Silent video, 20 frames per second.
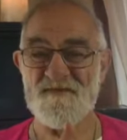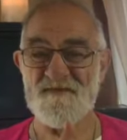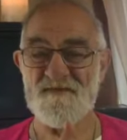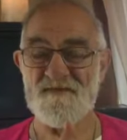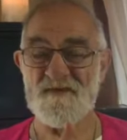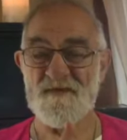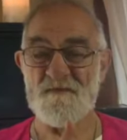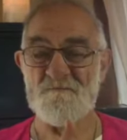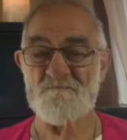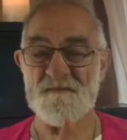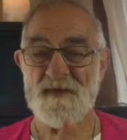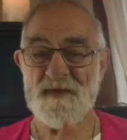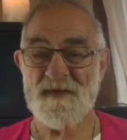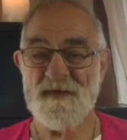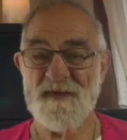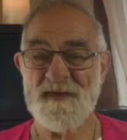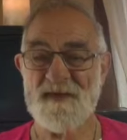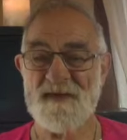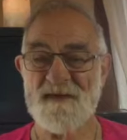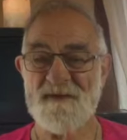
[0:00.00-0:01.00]
The
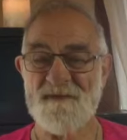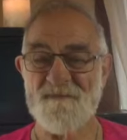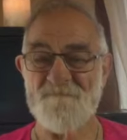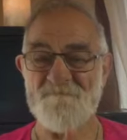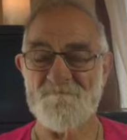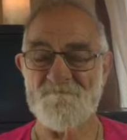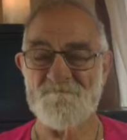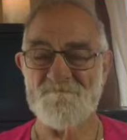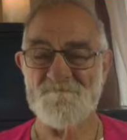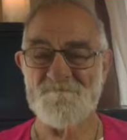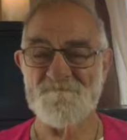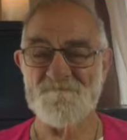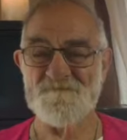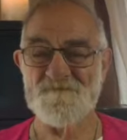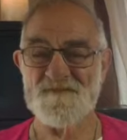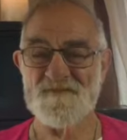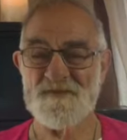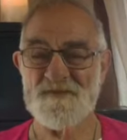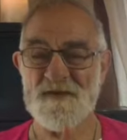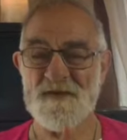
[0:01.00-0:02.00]
being,
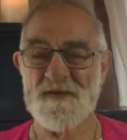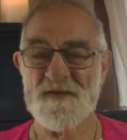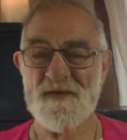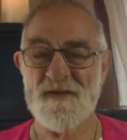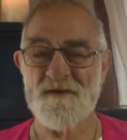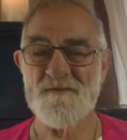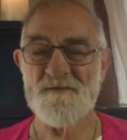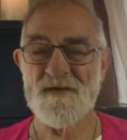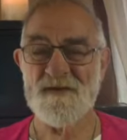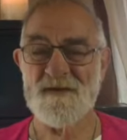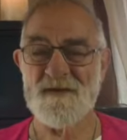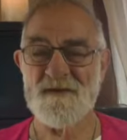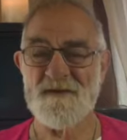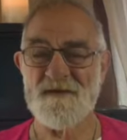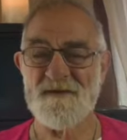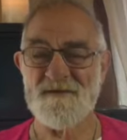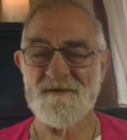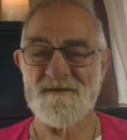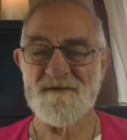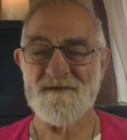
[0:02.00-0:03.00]
the living,
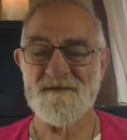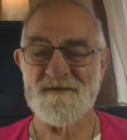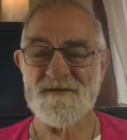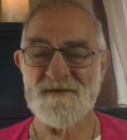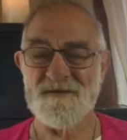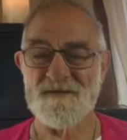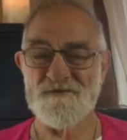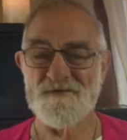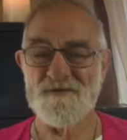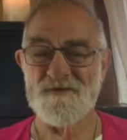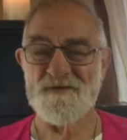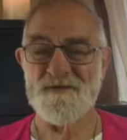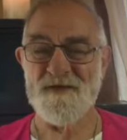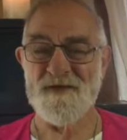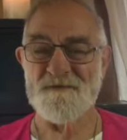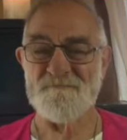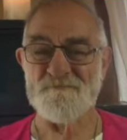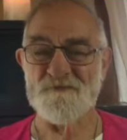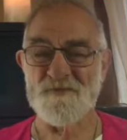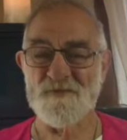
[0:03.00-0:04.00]
if you
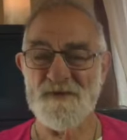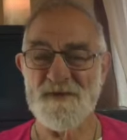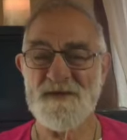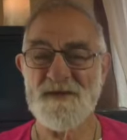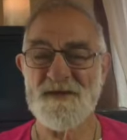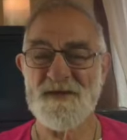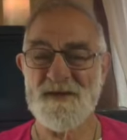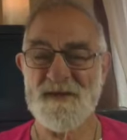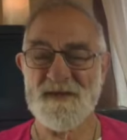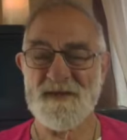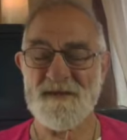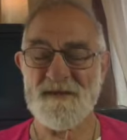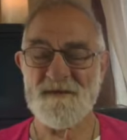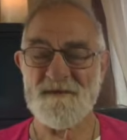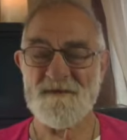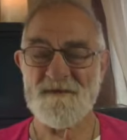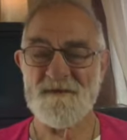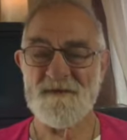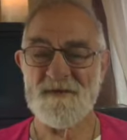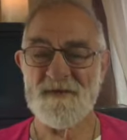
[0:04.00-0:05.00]
like, breathing,
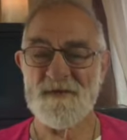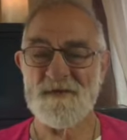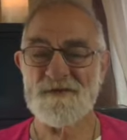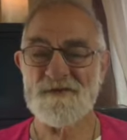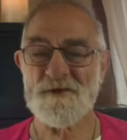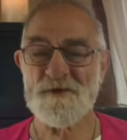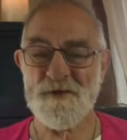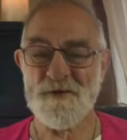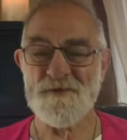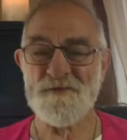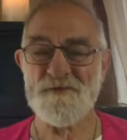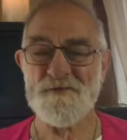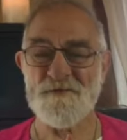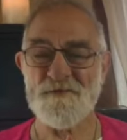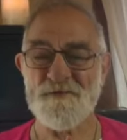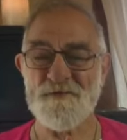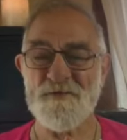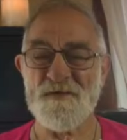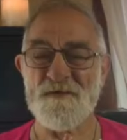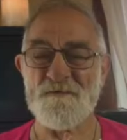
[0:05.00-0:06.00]
eternal
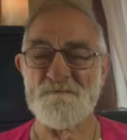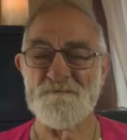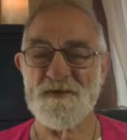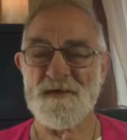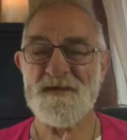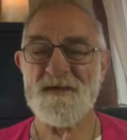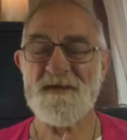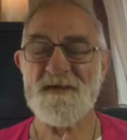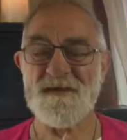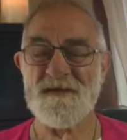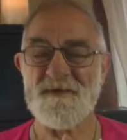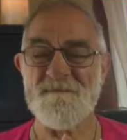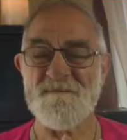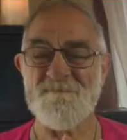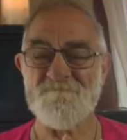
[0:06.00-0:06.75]
being.